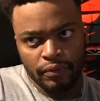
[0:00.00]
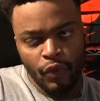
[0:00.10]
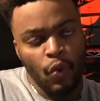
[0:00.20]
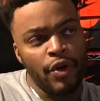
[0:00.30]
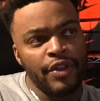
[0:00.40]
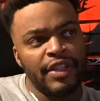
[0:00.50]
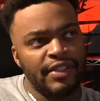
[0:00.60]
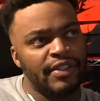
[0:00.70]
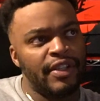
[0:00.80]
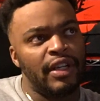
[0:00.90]
where this
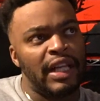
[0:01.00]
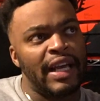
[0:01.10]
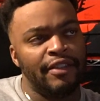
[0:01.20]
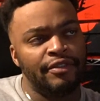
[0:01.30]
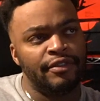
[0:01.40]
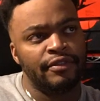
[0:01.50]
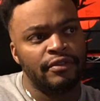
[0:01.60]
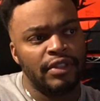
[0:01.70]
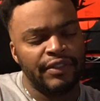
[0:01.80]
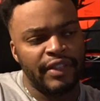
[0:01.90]
is their life,
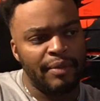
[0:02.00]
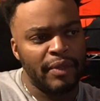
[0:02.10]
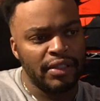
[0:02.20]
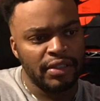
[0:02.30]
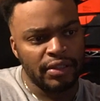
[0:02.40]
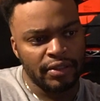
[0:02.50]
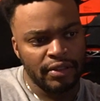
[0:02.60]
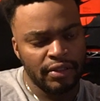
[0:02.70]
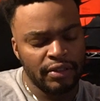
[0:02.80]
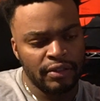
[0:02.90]
if that makes
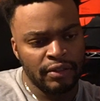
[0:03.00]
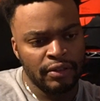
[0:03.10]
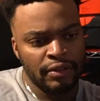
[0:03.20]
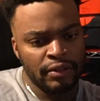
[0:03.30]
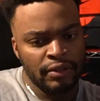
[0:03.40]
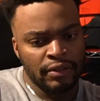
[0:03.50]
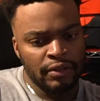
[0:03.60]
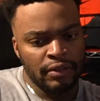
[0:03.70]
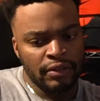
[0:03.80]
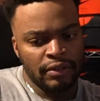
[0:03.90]
sense.
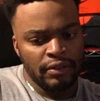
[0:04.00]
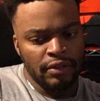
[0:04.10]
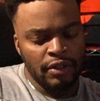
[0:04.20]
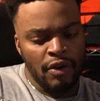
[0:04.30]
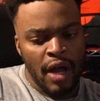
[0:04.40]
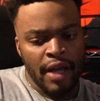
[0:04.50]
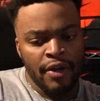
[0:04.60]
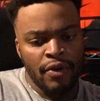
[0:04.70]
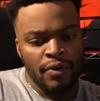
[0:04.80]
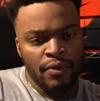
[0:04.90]
You know, I
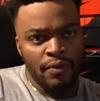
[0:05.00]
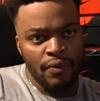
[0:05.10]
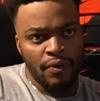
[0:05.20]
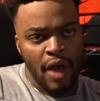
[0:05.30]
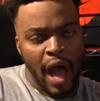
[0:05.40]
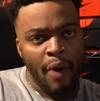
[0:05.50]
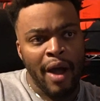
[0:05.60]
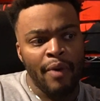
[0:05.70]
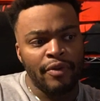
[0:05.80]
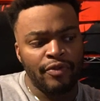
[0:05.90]
know how
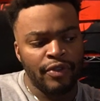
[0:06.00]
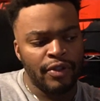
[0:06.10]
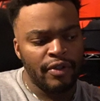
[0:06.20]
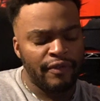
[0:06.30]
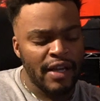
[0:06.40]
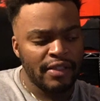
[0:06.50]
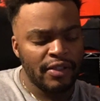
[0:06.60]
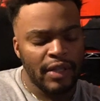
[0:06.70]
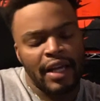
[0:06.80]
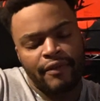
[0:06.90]
I would feel if I
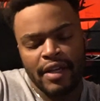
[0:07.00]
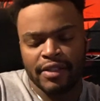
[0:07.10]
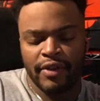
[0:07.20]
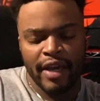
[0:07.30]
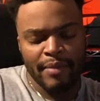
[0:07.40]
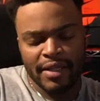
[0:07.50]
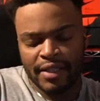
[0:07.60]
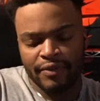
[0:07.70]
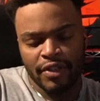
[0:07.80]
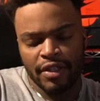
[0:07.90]
still had my
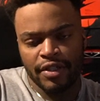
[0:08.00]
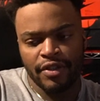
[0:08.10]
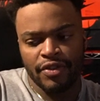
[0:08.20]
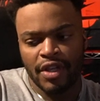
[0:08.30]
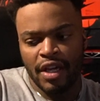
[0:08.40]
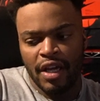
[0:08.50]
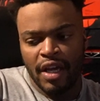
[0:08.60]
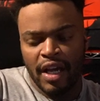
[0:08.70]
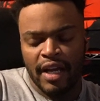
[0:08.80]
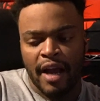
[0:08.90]
7 years
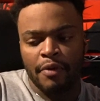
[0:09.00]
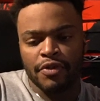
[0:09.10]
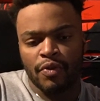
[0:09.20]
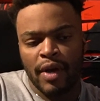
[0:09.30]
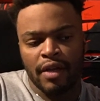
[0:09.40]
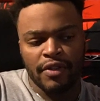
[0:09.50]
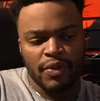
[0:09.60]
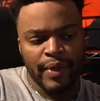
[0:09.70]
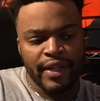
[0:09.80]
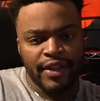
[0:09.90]
and I was around this
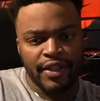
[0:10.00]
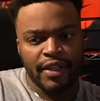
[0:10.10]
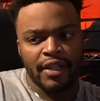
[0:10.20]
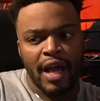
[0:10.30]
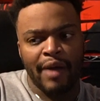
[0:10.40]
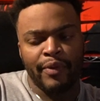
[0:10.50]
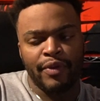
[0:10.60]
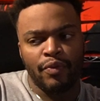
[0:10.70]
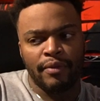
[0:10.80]
way of thinking. I would